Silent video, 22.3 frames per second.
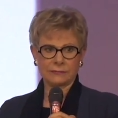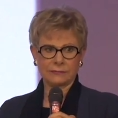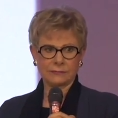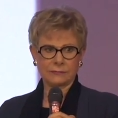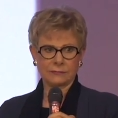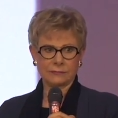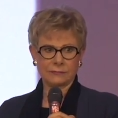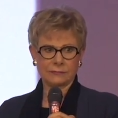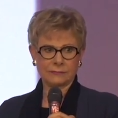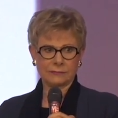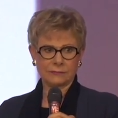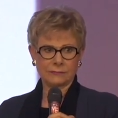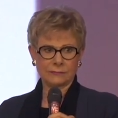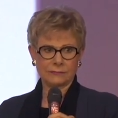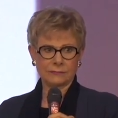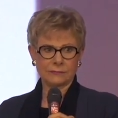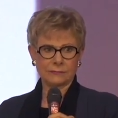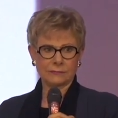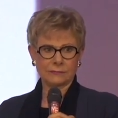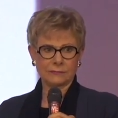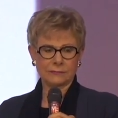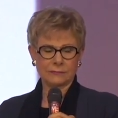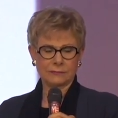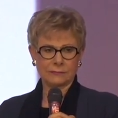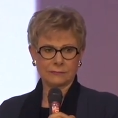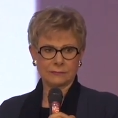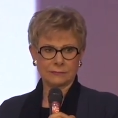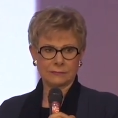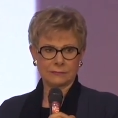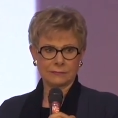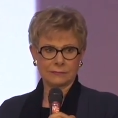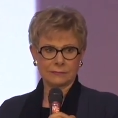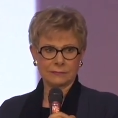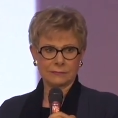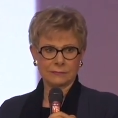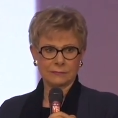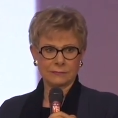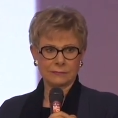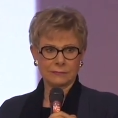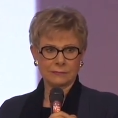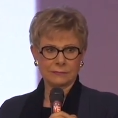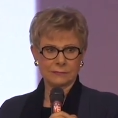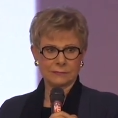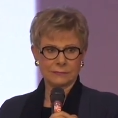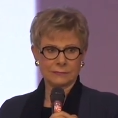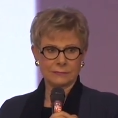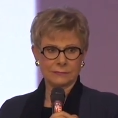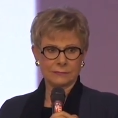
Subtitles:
No one is speaking in this clip.